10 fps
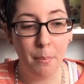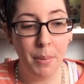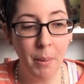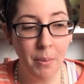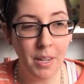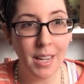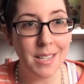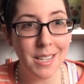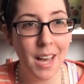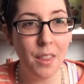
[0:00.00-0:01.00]
be able to
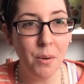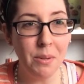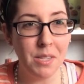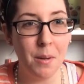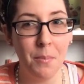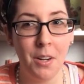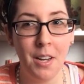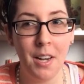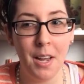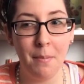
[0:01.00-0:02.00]
get together with
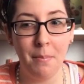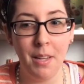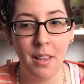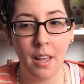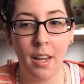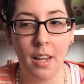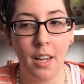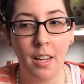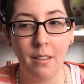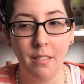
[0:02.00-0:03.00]
someone and be like,
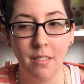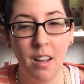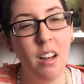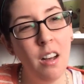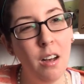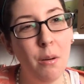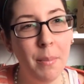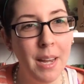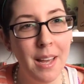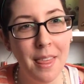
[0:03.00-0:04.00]
oh
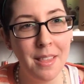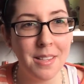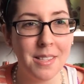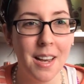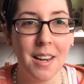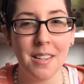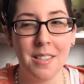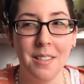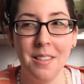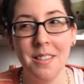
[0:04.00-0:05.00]
man, this sucks
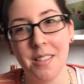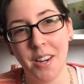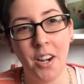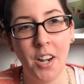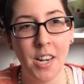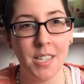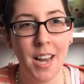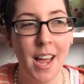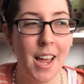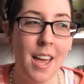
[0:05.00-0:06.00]
and this is hurting
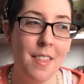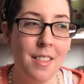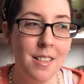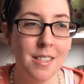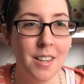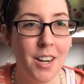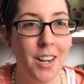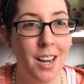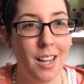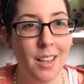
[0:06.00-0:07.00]
today and this is
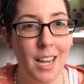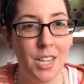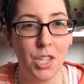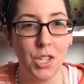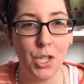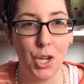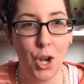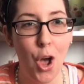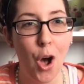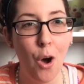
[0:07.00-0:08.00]
hurting and like just
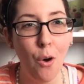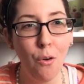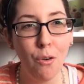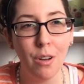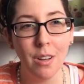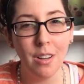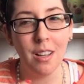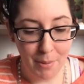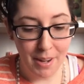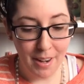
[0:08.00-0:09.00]
know.
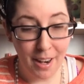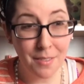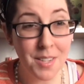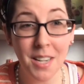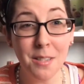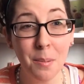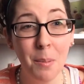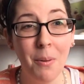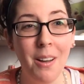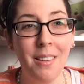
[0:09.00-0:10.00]
But I have tons of
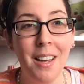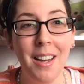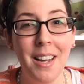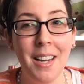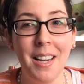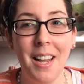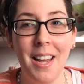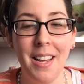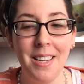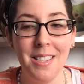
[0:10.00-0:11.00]
people online
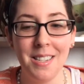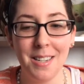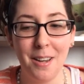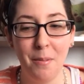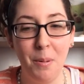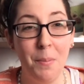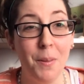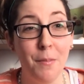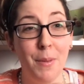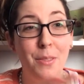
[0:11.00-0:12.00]
and
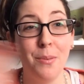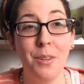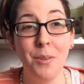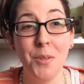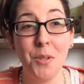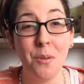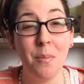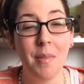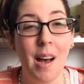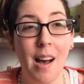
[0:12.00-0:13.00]
people I've met through
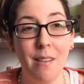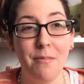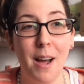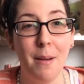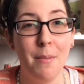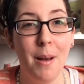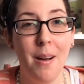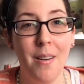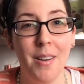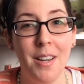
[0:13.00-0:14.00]
YouTube that have
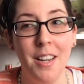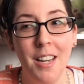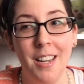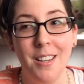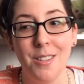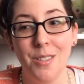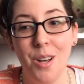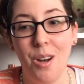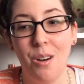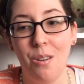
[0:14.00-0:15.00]
fibro, and
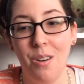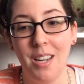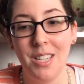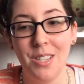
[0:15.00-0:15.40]
so